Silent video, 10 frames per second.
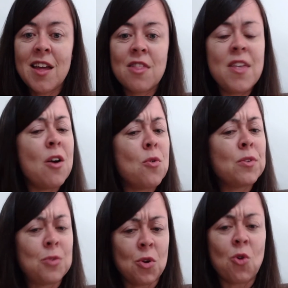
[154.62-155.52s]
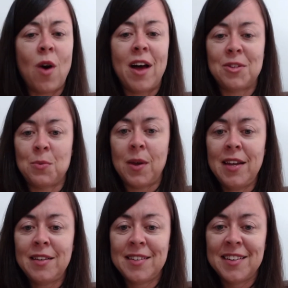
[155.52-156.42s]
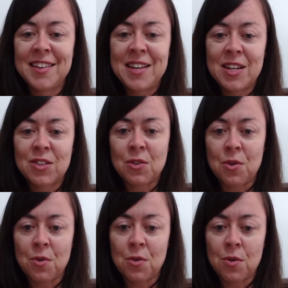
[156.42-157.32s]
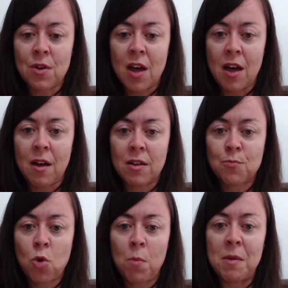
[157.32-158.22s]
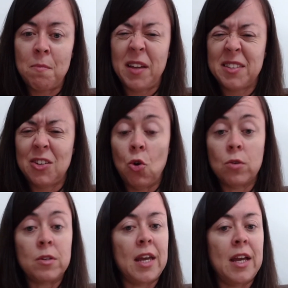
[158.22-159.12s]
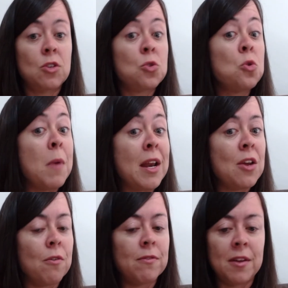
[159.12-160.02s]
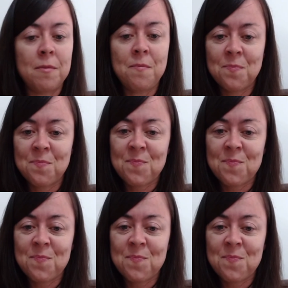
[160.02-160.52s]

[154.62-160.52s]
They're also quite sweet, so it's probably best not to eat too many of them.